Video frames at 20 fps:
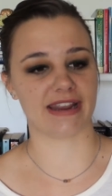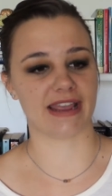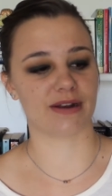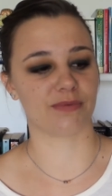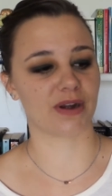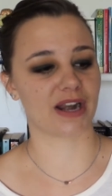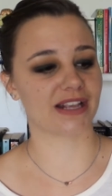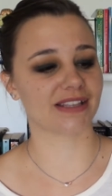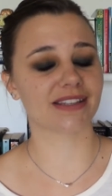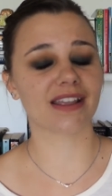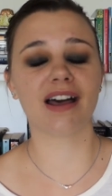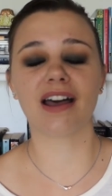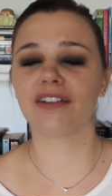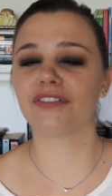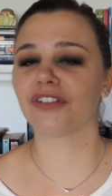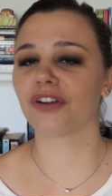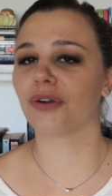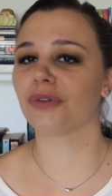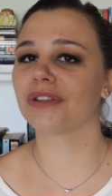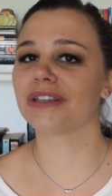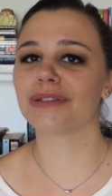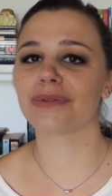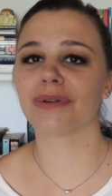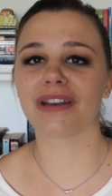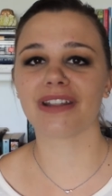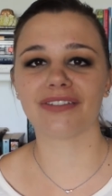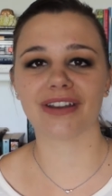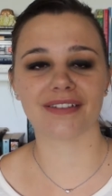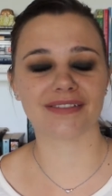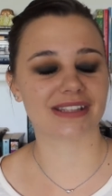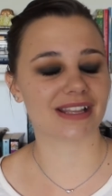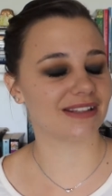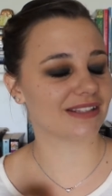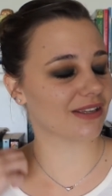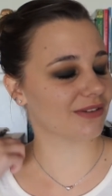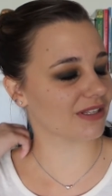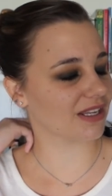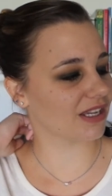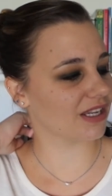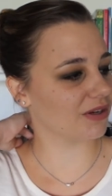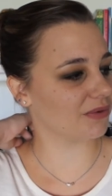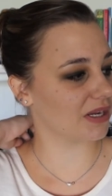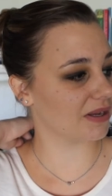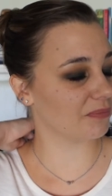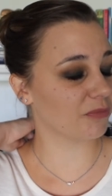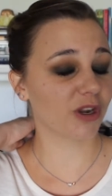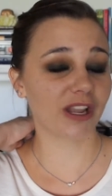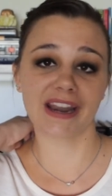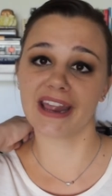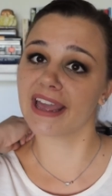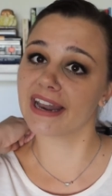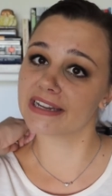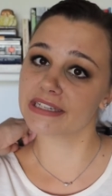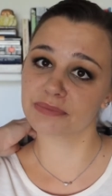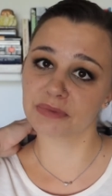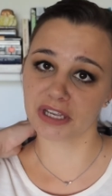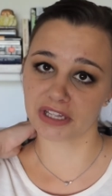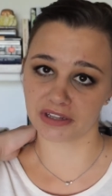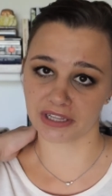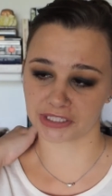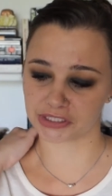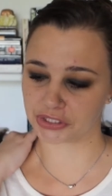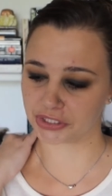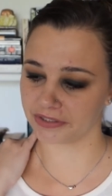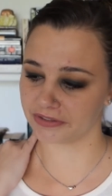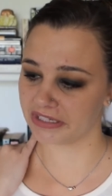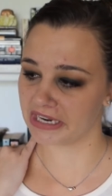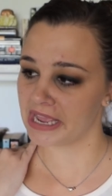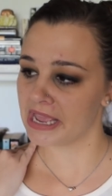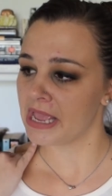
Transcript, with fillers: And when I saw it for only 25 cents, I was like, you know what, we're gonna add it to my collection.